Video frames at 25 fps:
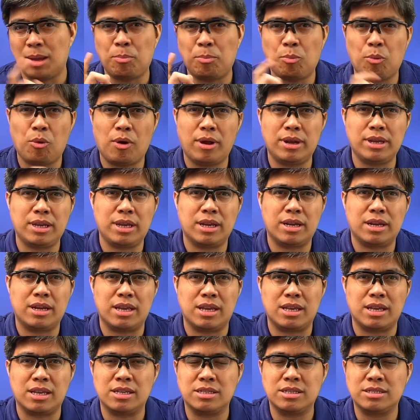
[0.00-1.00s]
one here
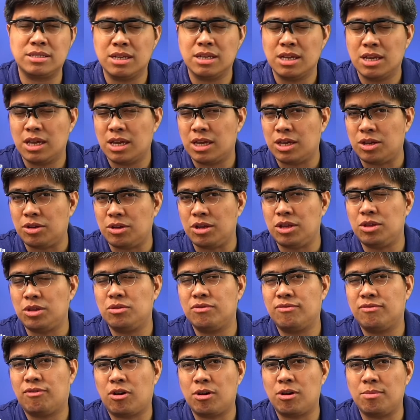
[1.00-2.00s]
is you need to
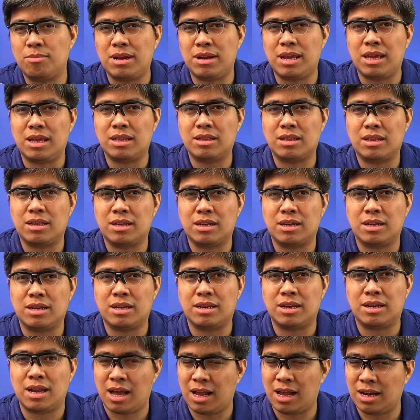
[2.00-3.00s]
formulate the
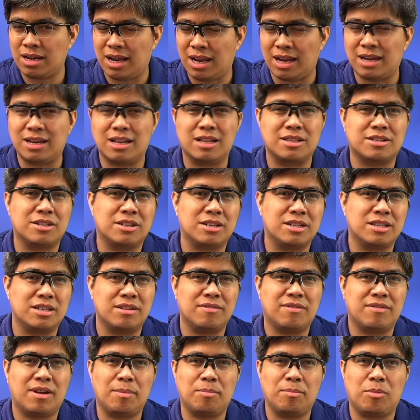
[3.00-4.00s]
null and
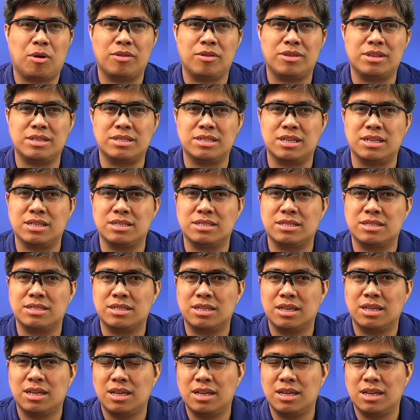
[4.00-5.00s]
alternative hypothesis.
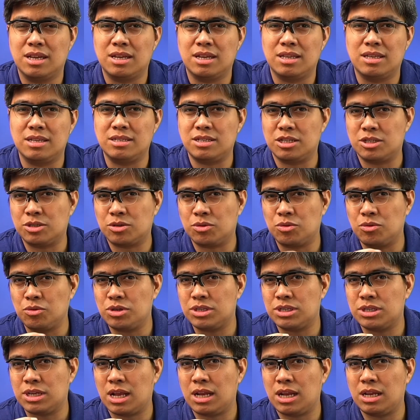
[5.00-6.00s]
This is
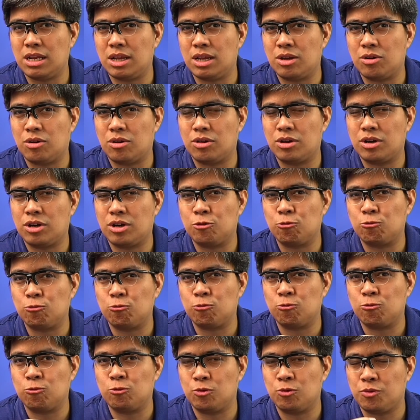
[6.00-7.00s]
crucial in order
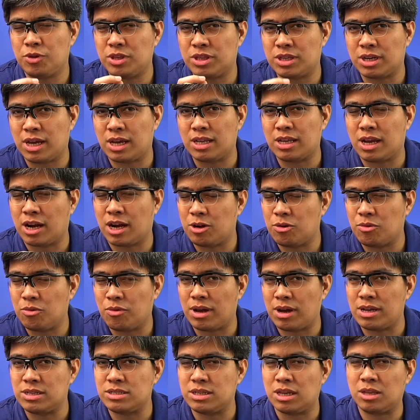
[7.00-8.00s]
to do it right,
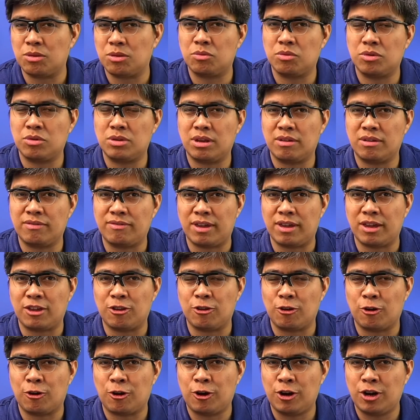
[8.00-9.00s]
otherwise it would affect
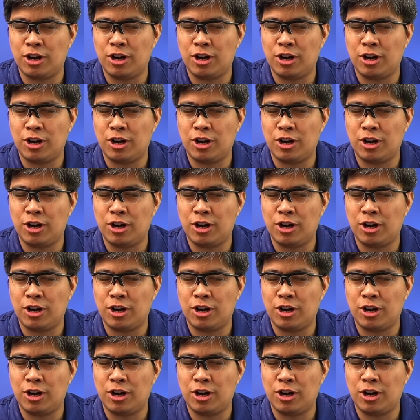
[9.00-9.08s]
your